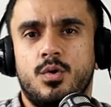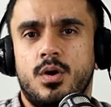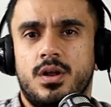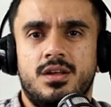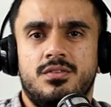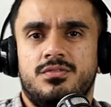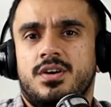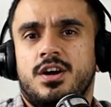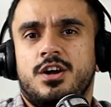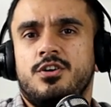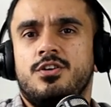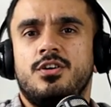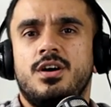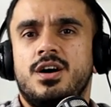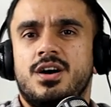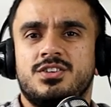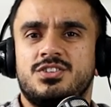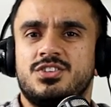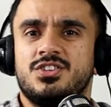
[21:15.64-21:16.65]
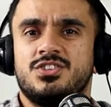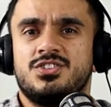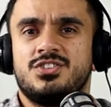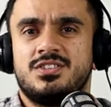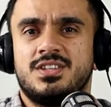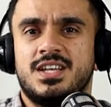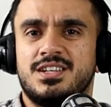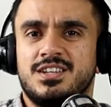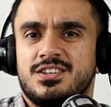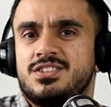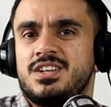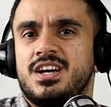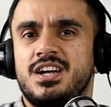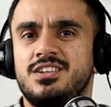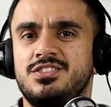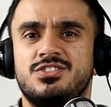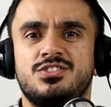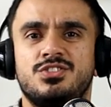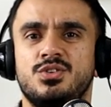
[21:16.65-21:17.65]
What if a croc just like
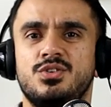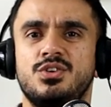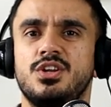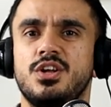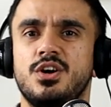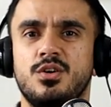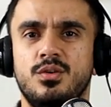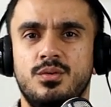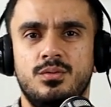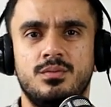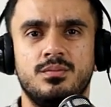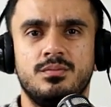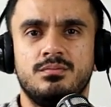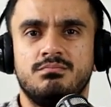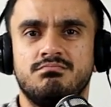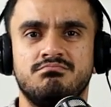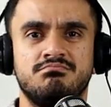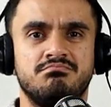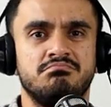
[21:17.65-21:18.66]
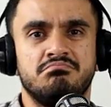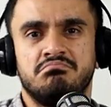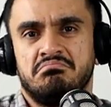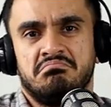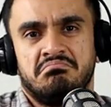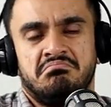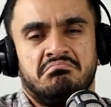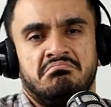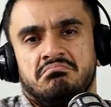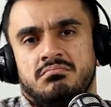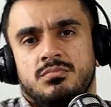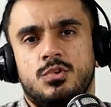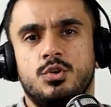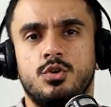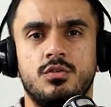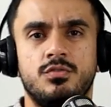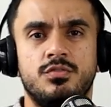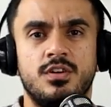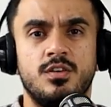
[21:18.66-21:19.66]
decides to, you know,
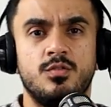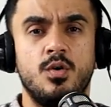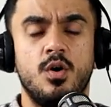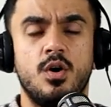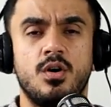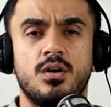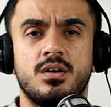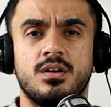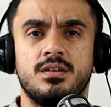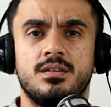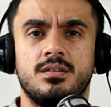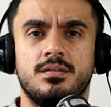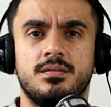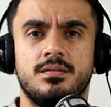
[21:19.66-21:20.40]
go for a walk?